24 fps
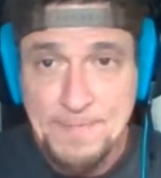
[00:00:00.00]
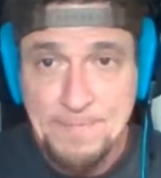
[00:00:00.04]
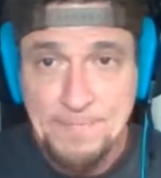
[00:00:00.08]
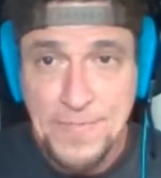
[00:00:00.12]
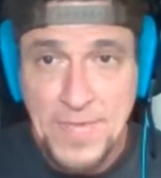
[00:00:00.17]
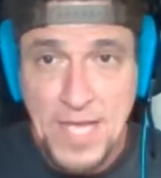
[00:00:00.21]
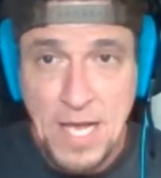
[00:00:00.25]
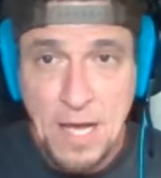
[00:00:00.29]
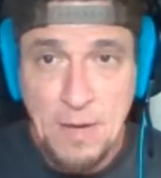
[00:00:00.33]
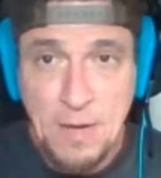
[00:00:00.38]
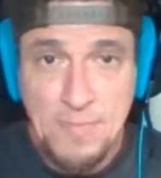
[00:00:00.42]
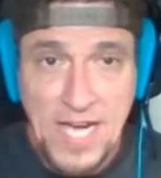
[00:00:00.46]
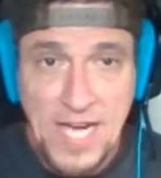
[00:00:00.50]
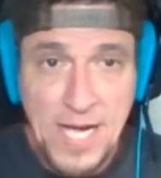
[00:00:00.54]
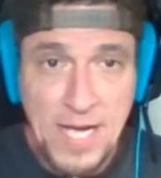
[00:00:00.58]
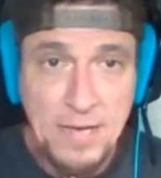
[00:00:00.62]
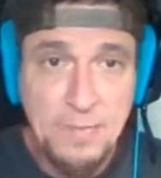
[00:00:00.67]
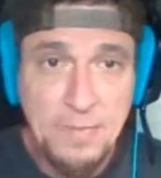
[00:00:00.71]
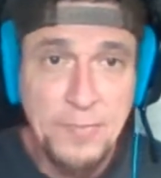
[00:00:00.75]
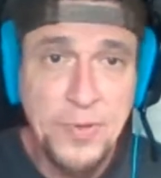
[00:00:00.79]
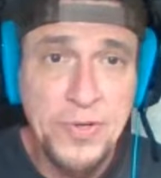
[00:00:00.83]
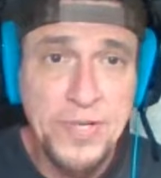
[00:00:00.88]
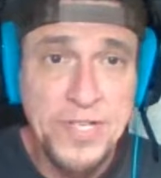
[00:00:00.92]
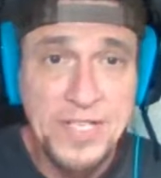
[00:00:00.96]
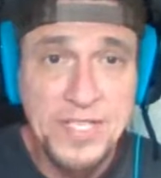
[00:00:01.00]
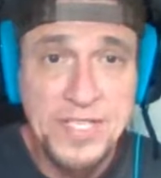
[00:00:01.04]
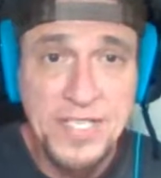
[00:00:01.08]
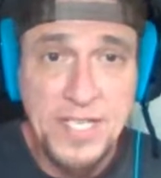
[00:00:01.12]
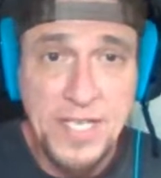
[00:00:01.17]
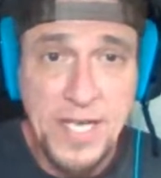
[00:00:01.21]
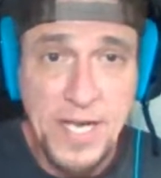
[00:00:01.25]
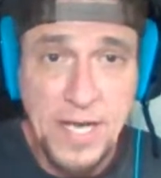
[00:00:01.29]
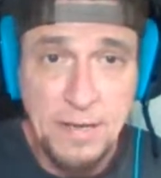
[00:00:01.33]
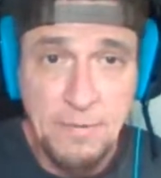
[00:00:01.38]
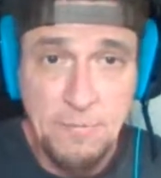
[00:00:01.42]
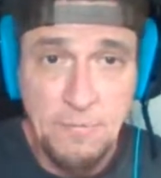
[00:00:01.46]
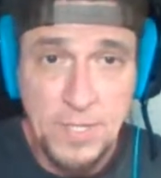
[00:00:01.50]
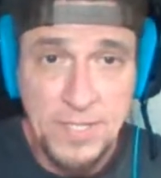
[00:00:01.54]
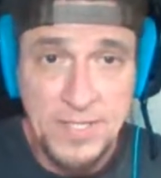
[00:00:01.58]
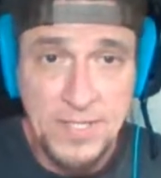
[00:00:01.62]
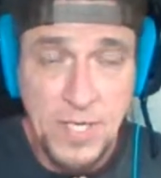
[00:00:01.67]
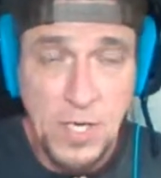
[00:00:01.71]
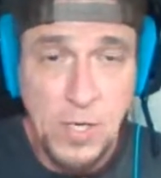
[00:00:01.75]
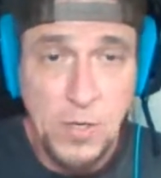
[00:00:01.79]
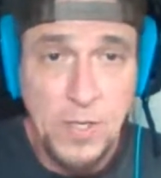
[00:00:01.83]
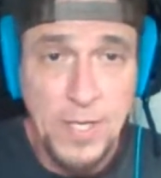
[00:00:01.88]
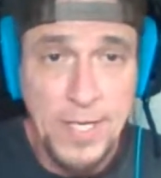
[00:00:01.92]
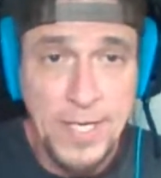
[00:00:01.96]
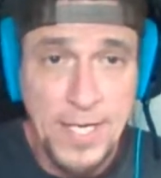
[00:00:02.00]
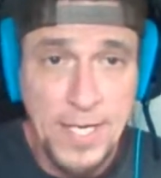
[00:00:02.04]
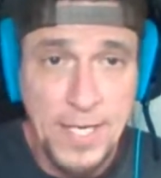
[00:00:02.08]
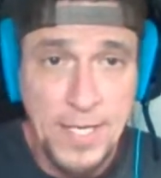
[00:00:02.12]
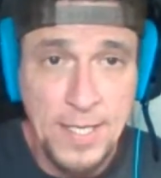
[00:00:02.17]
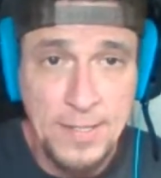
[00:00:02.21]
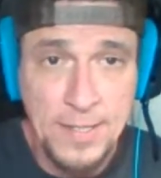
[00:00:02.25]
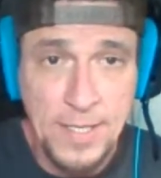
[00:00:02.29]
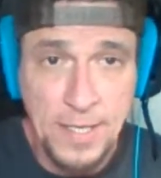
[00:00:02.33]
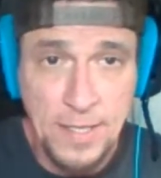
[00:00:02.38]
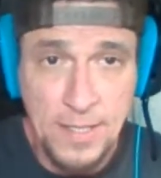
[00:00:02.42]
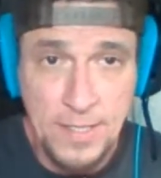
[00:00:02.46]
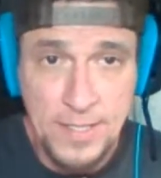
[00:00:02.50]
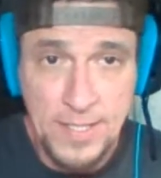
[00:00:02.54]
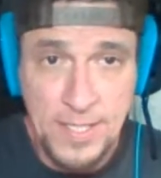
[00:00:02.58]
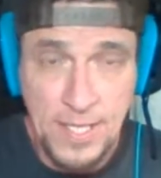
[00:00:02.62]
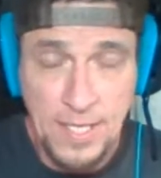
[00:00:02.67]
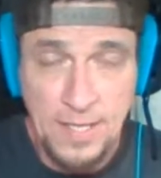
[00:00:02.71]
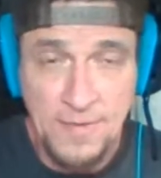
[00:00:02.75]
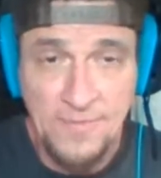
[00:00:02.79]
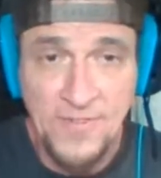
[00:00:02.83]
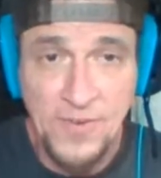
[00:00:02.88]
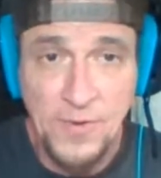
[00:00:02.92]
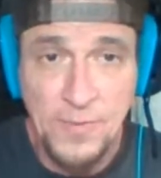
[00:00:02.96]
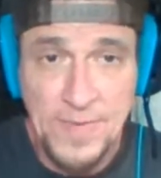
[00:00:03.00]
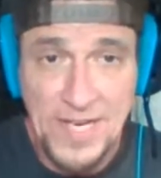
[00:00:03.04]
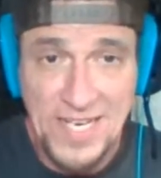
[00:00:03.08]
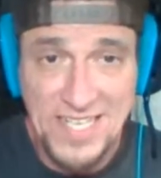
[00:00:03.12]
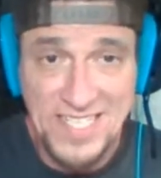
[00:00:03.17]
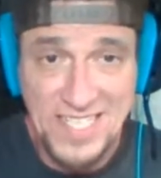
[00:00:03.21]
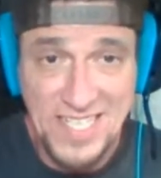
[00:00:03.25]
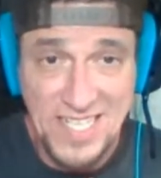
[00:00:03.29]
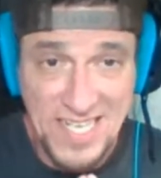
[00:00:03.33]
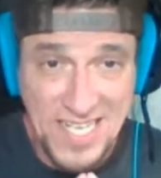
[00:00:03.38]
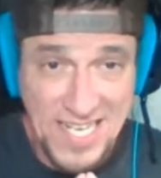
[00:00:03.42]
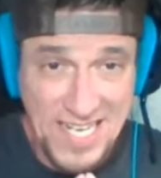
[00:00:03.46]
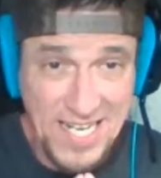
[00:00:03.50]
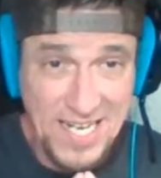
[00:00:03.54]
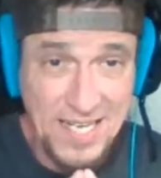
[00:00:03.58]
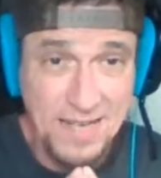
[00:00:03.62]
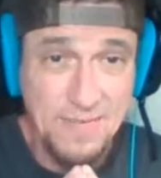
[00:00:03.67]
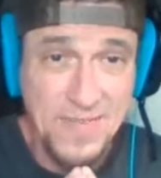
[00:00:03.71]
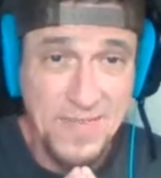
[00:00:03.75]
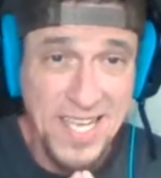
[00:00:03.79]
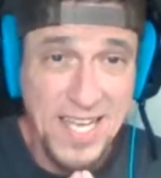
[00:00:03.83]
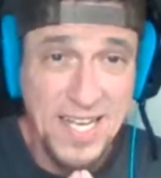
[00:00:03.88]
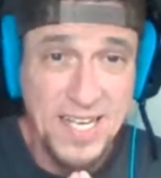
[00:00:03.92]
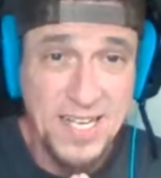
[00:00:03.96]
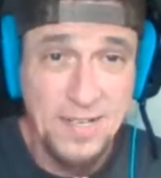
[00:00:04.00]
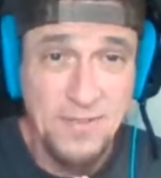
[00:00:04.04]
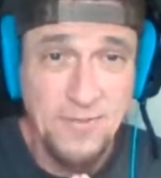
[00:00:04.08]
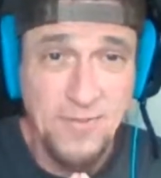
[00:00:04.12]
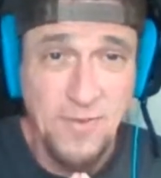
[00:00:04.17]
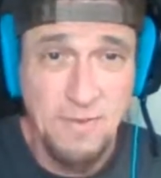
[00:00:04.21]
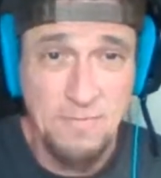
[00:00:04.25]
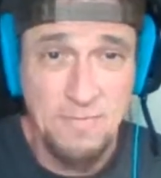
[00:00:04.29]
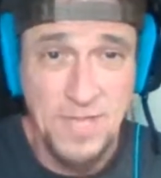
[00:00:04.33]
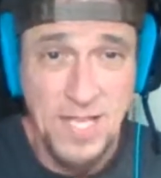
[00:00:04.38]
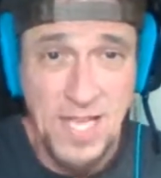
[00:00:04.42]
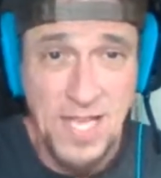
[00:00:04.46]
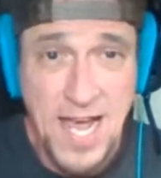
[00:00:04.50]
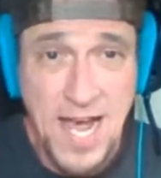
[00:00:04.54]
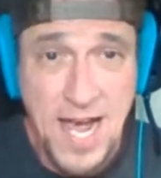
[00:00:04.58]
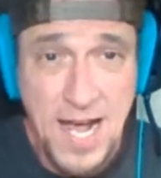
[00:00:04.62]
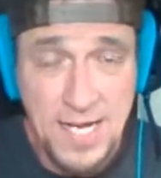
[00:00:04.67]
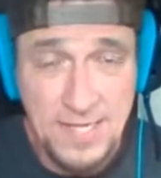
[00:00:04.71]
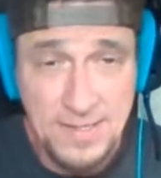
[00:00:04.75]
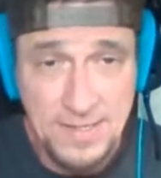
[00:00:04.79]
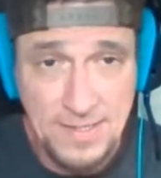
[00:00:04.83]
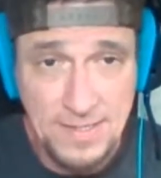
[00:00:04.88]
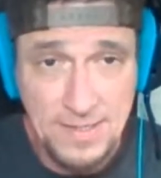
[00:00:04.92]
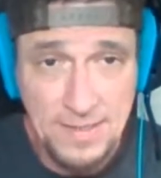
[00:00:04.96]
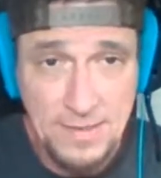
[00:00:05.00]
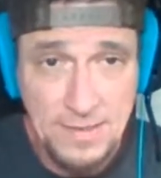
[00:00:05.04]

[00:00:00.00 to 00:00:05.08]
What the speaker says: I appreciate what's going on there and the information that I am getting from that.